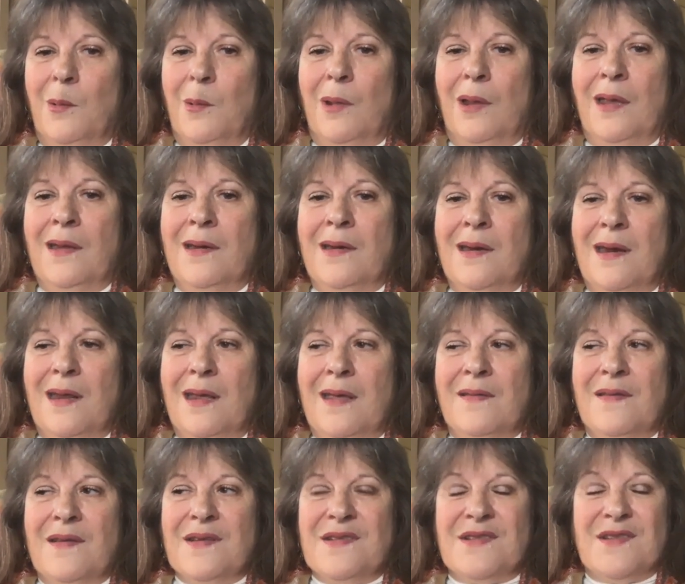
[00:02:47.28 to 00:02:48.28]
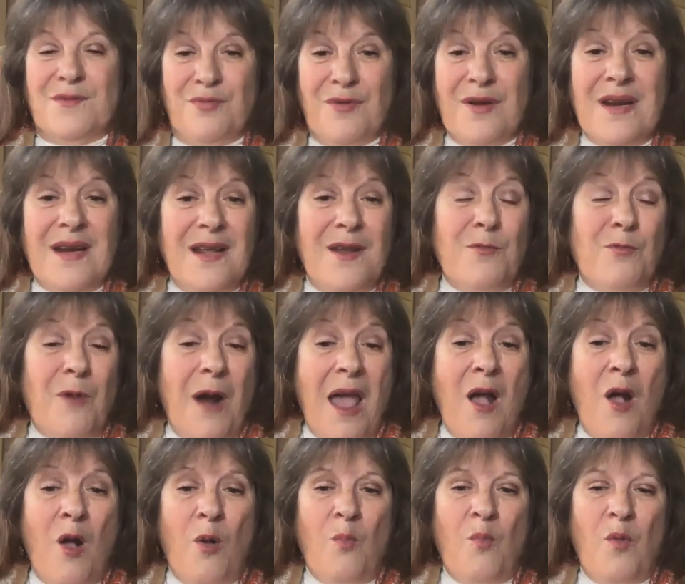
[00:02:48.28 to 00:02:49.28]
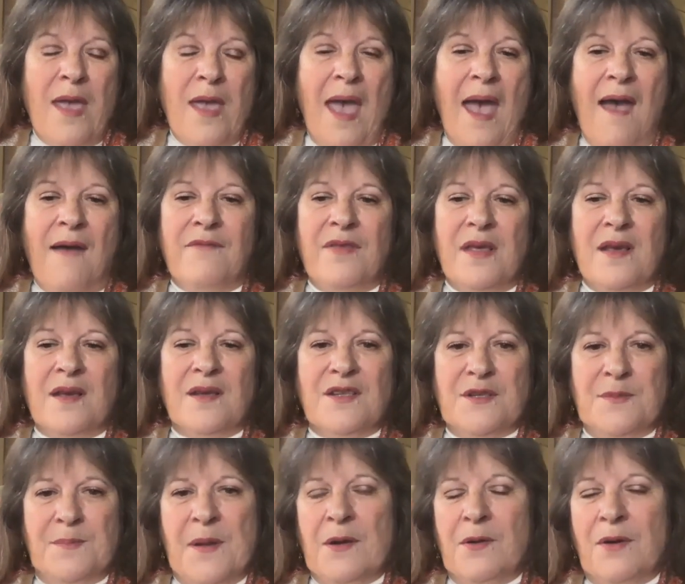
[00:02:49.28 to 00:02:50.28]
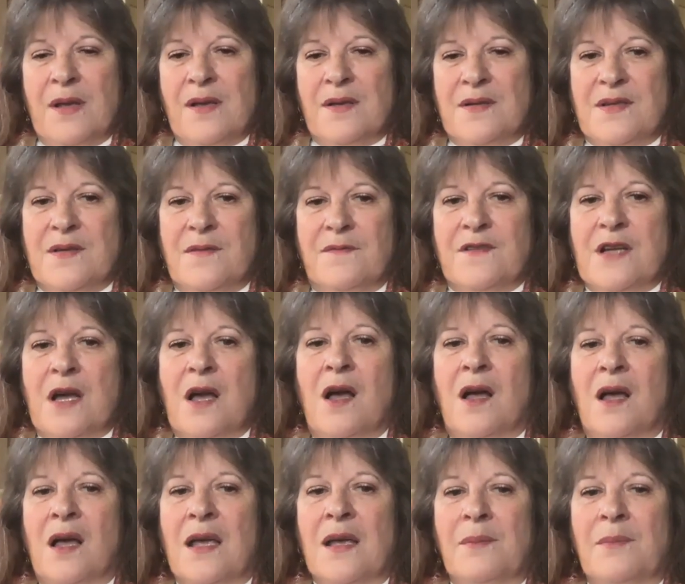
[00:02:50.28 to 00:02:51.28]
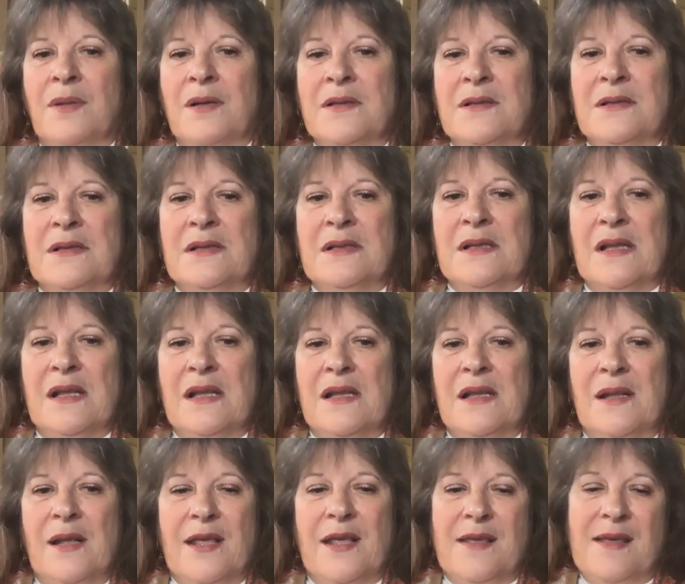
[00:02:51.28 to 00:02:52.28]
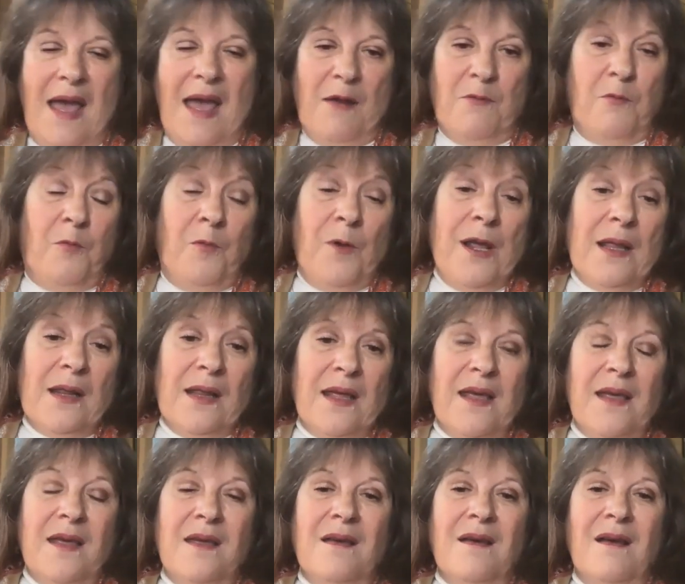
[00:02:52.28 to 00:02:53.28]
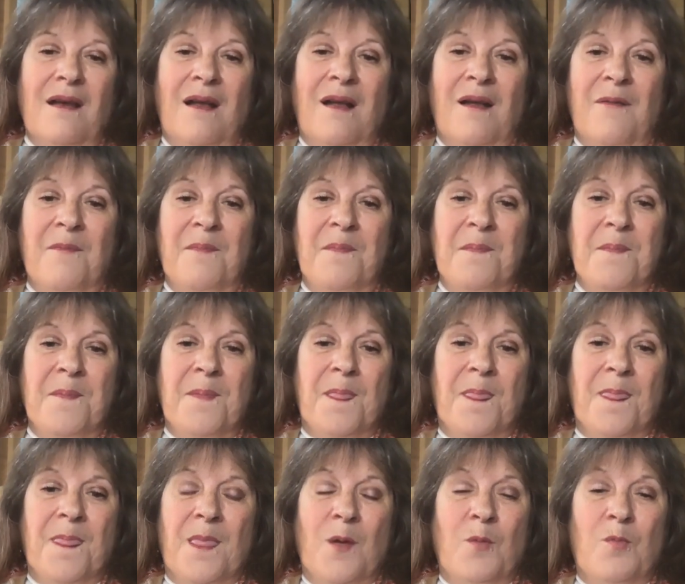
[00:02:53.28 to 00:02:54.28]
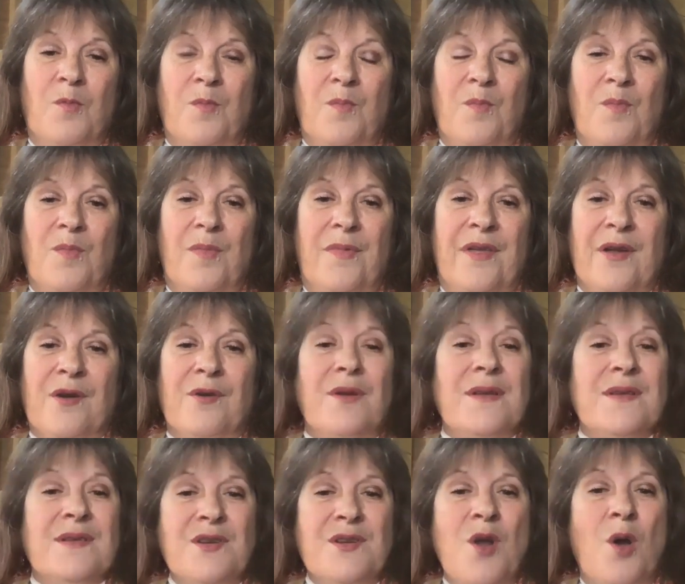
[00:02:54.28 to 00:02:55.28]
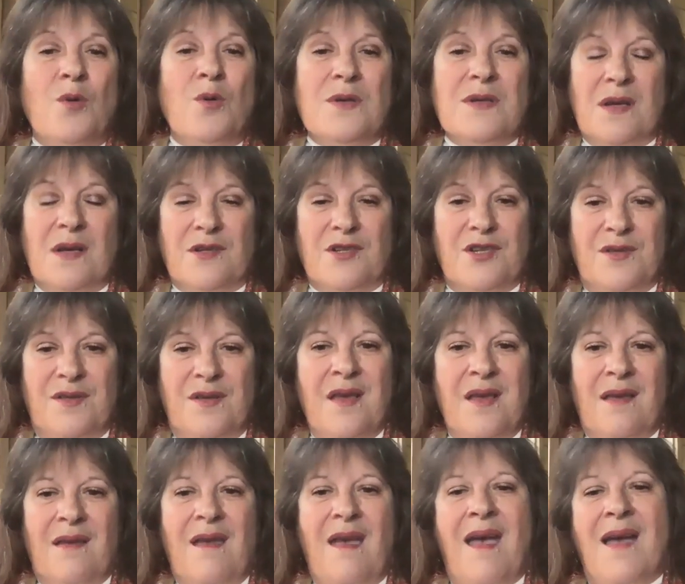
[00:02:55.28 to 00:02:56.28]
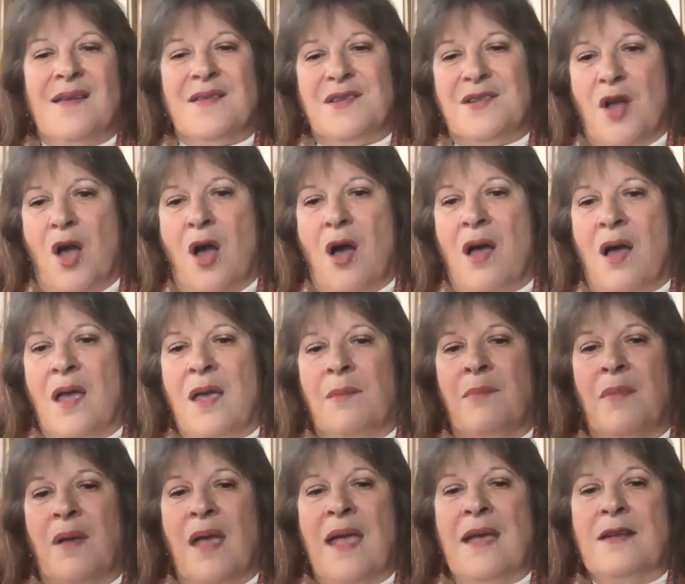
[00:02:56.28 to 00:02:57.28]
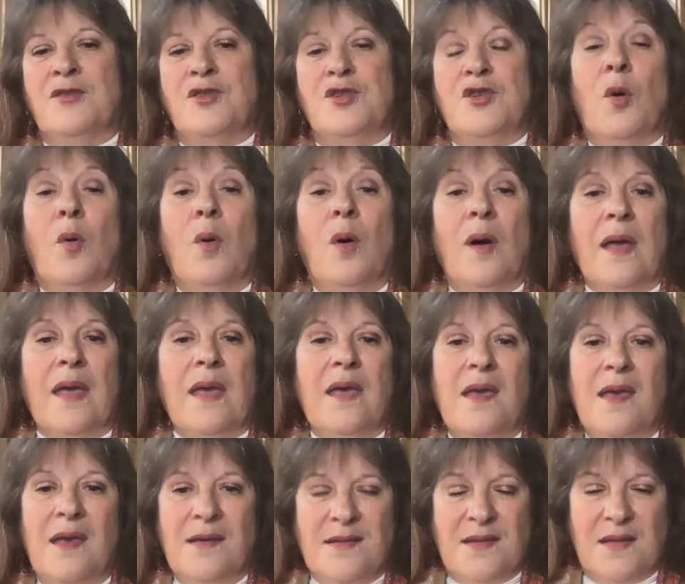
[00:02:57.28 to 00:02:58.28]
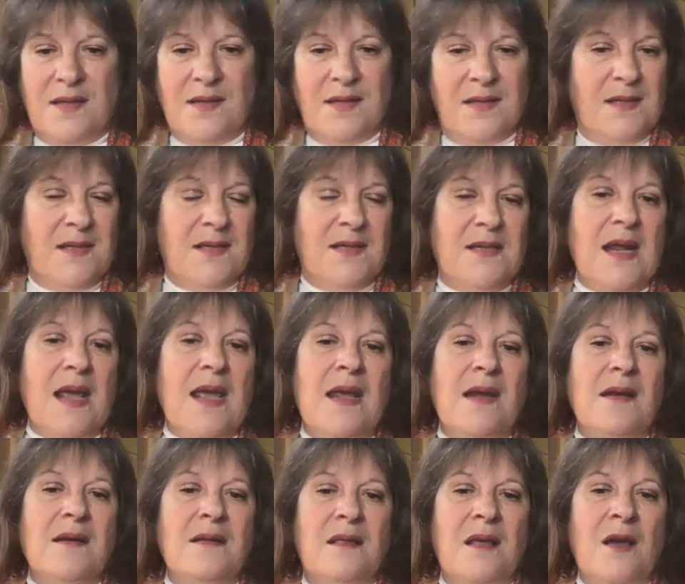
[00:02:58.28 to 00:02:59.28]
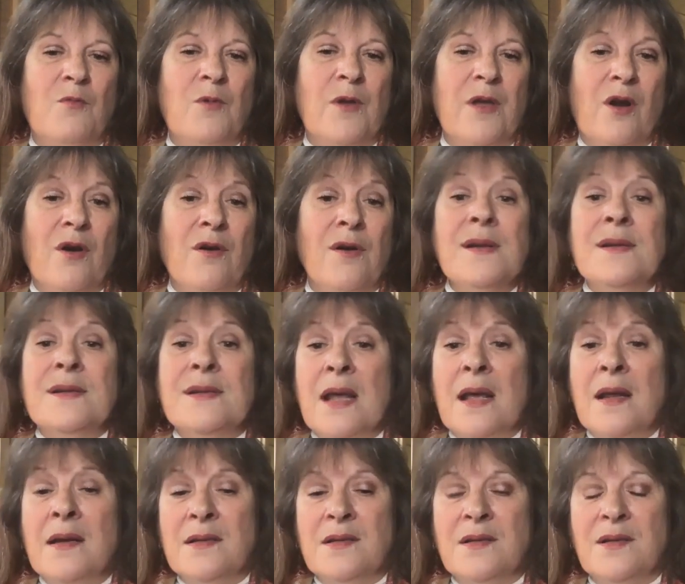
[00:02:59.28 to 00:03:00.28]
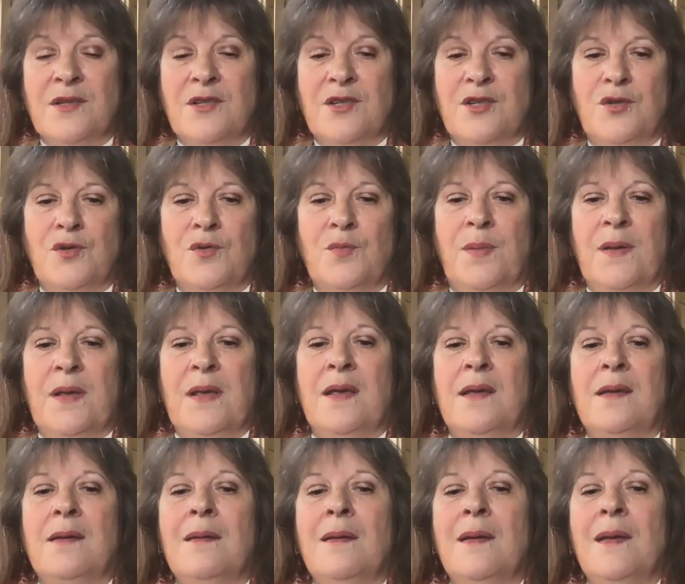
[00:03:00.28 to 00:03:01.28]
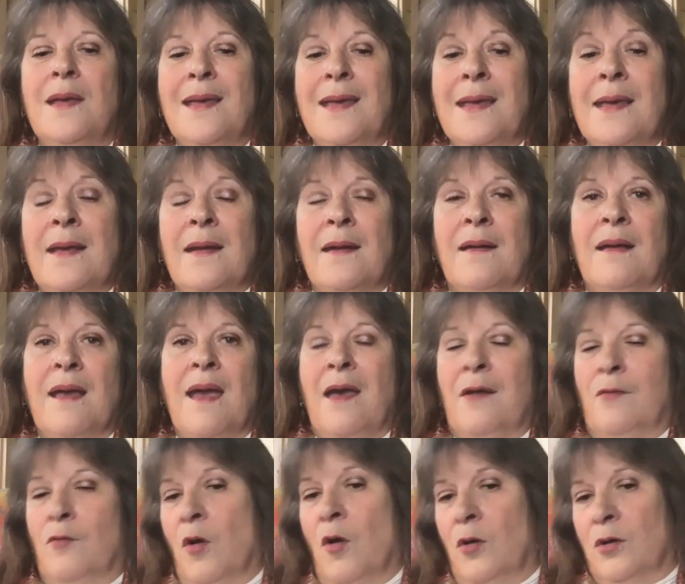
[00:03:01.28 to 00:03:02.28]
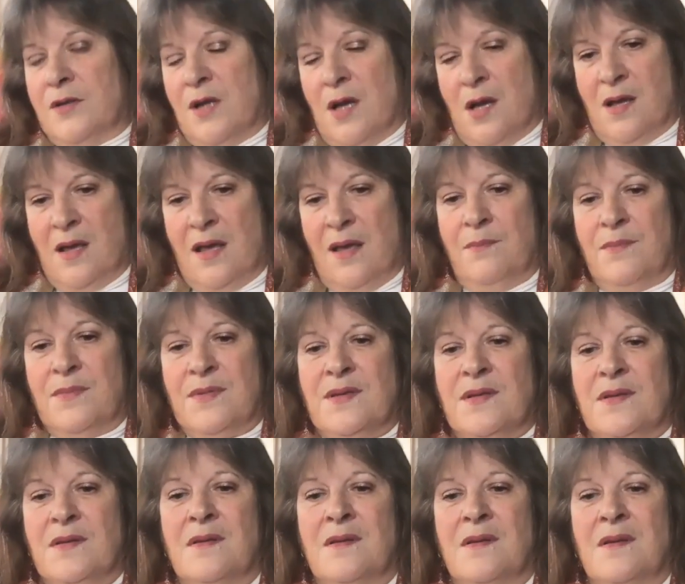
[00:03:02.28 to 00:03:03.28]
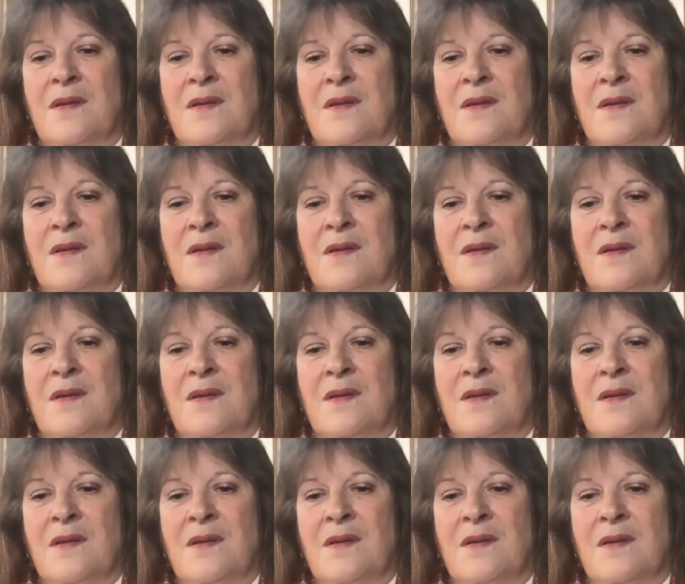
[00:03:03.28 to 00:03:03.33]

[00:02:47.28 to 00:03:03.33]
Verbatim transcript: in, in this 3D realm, we have the experience of time. Yet, really, uh, there is no such thing as time, and joy is the state that we are intended to be in at all times.